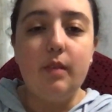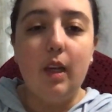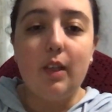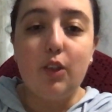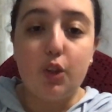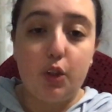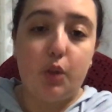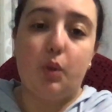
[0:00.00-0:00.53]

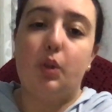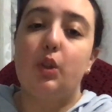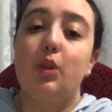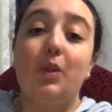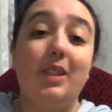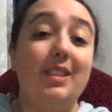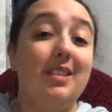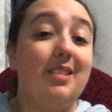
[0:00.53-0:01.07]
Short
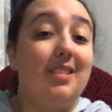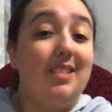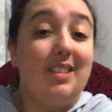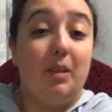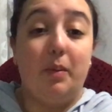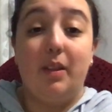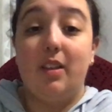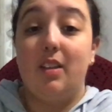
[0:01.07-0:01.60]
stories,
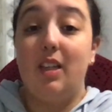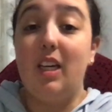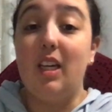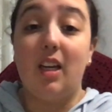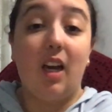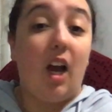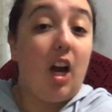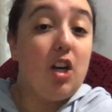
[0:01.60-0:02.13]
similar
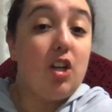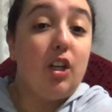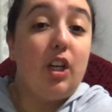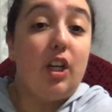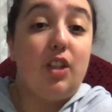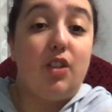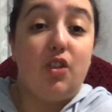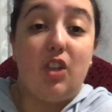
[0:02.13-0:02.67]
thing.
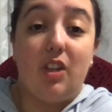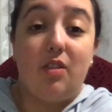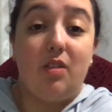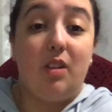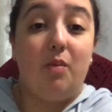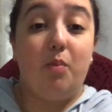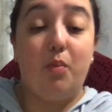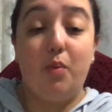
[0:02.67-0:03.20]
It's
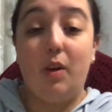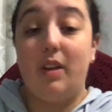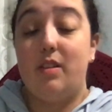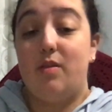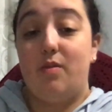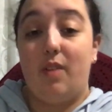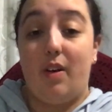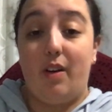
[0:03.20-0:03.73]

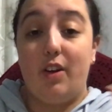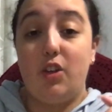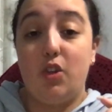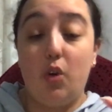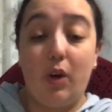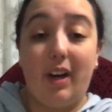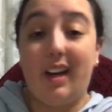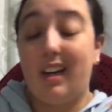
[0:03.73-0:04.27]
very
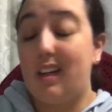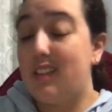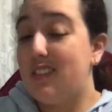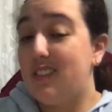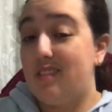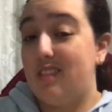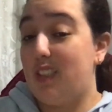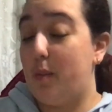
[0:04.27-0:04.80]
short, and I
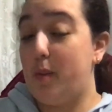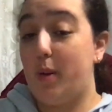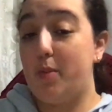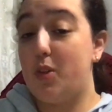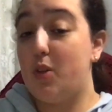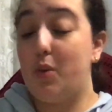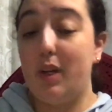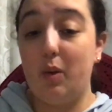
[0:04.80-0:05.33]
can sometimes
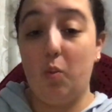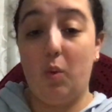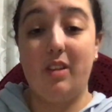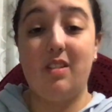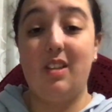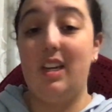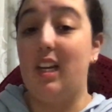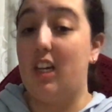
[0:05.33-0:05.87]
do it in one
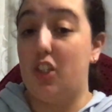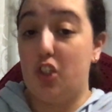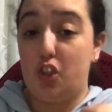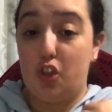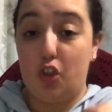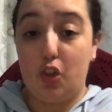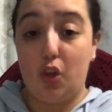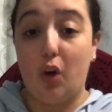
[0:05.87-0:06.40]
sitting and
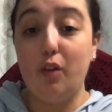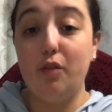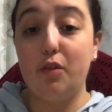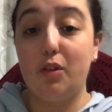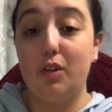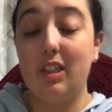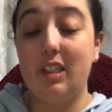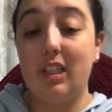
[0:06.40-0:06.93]
just go
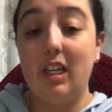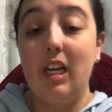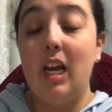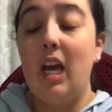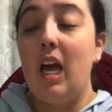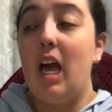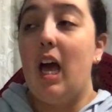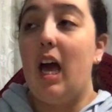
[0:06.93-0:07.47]
for it
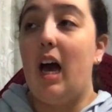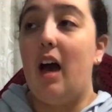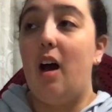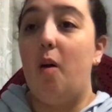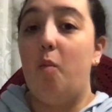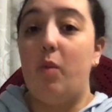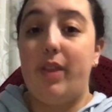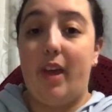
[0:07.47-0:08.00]

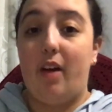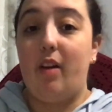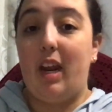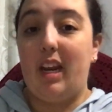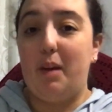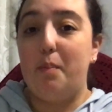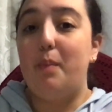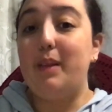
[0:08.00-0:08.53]
without
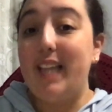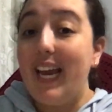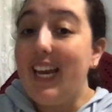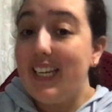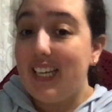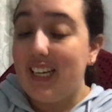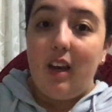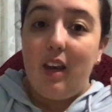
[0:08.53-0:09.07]
any
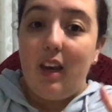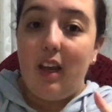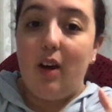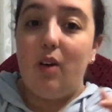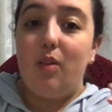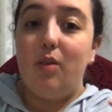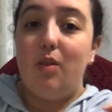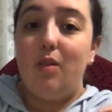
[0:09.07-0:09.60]
planning.
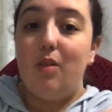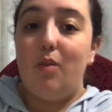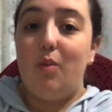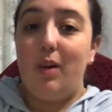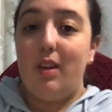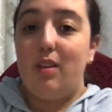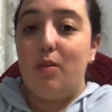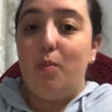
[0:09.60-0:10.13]
Now,
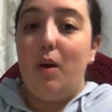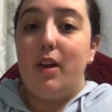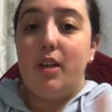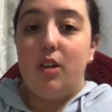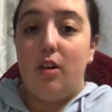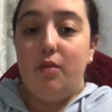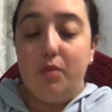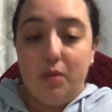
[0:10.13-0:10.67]
with my
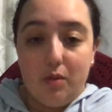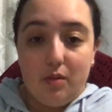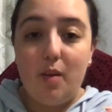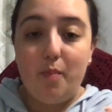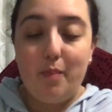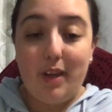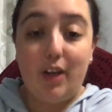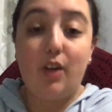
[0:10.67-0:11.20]
novel,
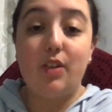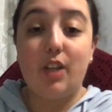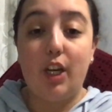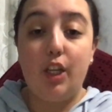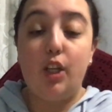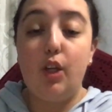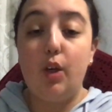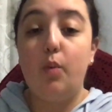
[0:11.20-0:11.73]
because I
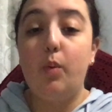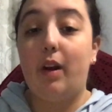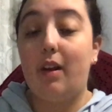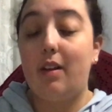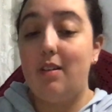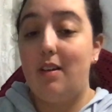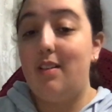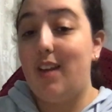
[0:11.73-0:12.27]
knew when I
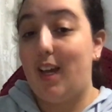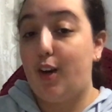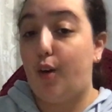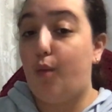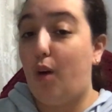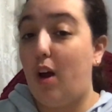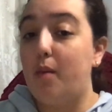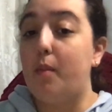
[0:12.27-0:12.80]
did
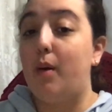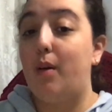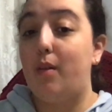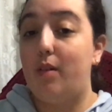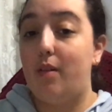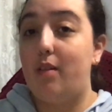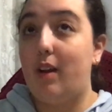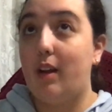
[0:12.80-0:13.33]

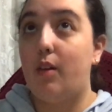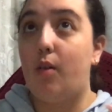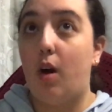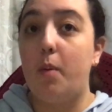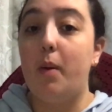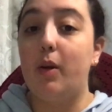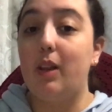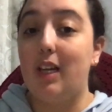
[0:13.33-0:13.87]

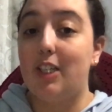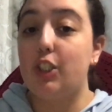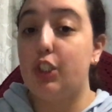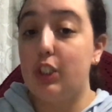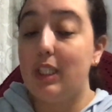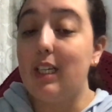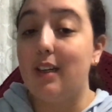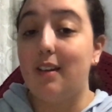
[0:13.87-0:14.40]
NaNoWriMo last
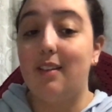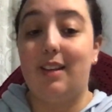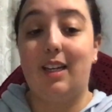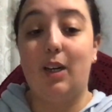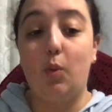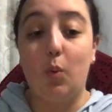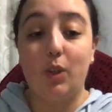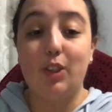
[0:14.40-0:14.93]
year that I
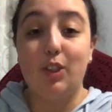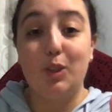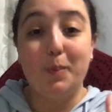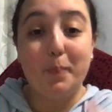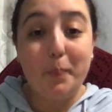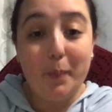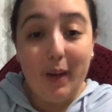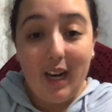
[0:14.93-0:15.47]
wanted to
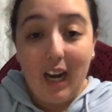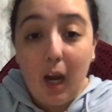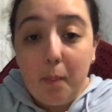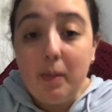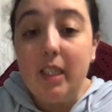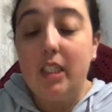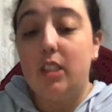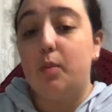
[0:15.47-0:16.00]

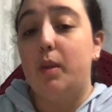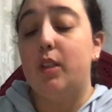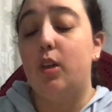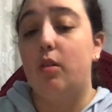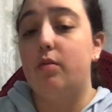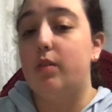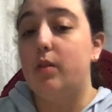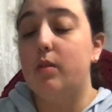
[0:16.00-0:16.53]
publish my
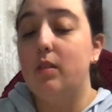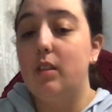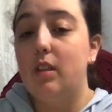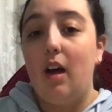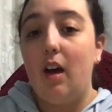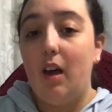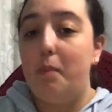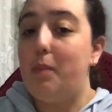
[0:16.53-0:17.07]
novel,
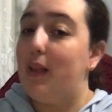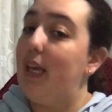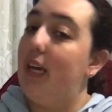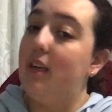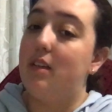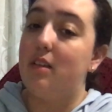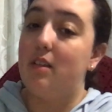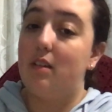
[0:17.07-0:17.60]
I
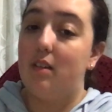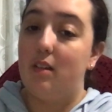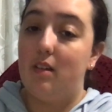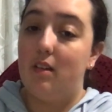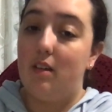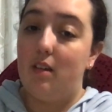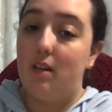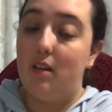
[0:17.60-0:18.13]
planned it.
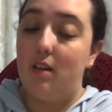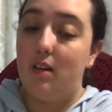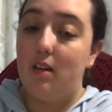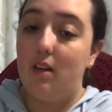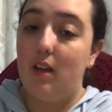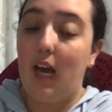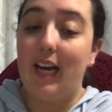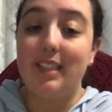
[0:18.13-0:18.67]

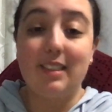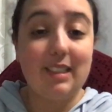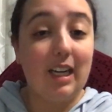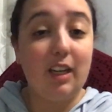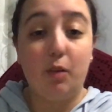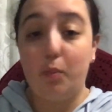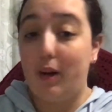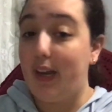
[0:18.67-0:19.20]
I
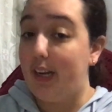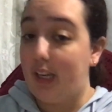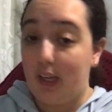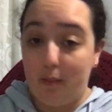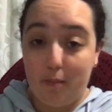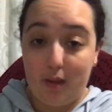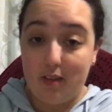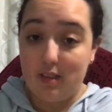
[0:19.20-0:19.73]
started planning
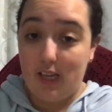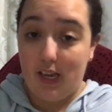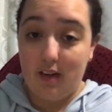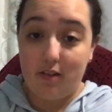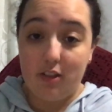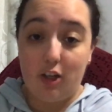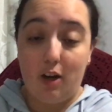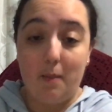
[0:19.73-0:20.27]
it months ahead
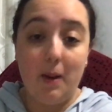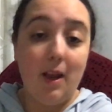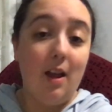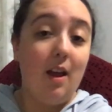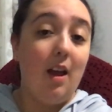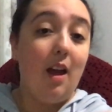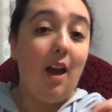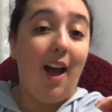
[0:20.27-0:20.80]
of time,
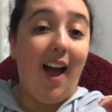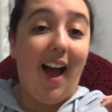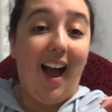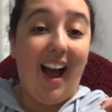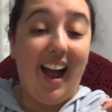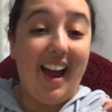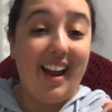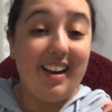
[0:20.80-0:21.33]

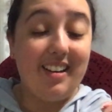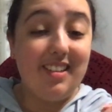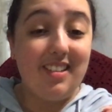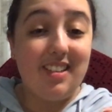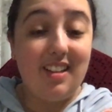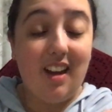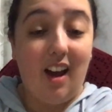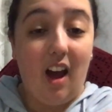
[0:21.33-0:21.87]

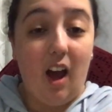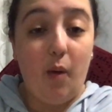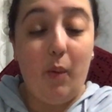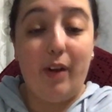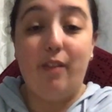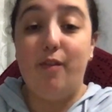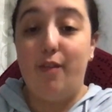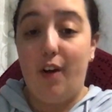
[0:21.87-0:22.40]
and I
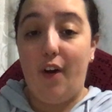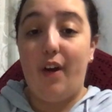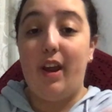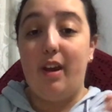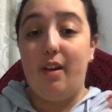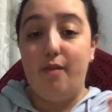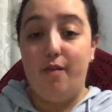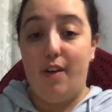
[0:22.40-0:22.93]
went
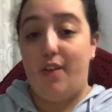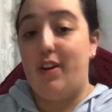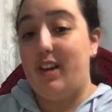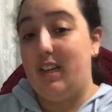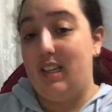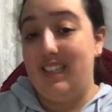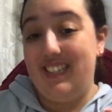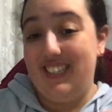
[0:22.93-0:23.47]
very,
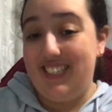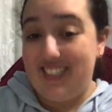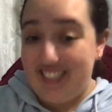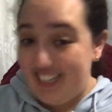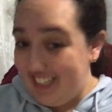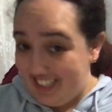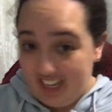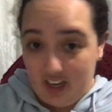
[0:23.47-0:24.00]
very
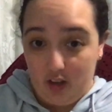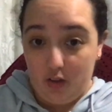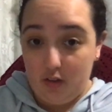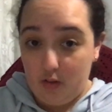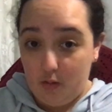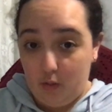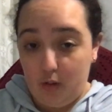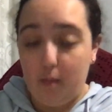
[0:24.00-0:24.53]
detailed
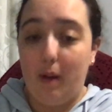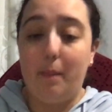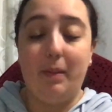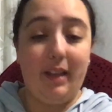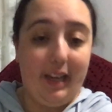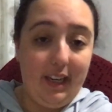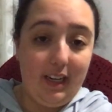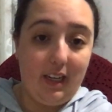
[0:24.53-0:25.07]
with my
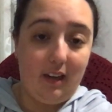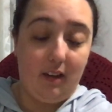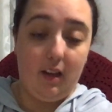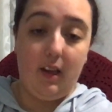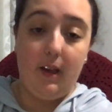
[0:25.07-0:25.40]
planning,